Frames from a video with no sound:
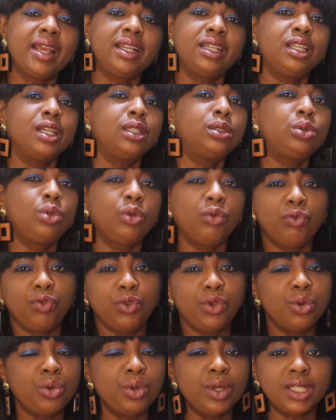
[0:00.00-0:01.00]
ideas with
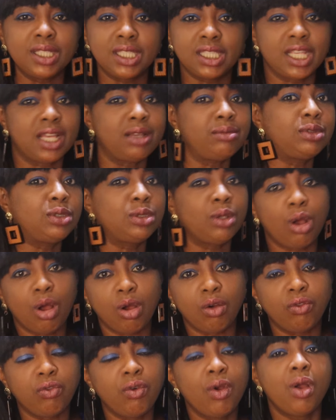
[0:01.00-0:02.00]
you in terms
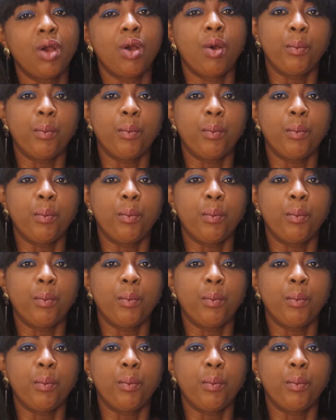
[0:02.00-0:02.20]
of